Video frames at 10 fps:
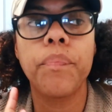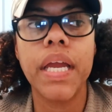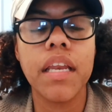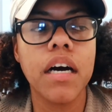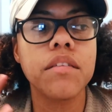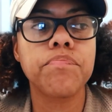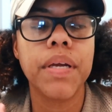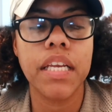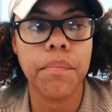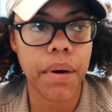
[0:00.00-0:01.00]
peanuts,
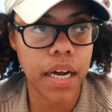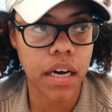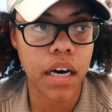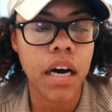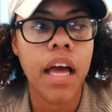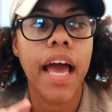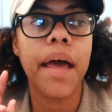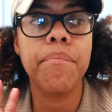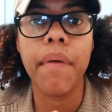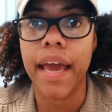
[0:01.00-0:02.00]
peanut butter,
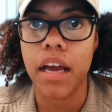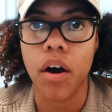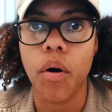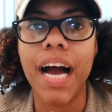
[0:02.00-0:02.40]
and mayo.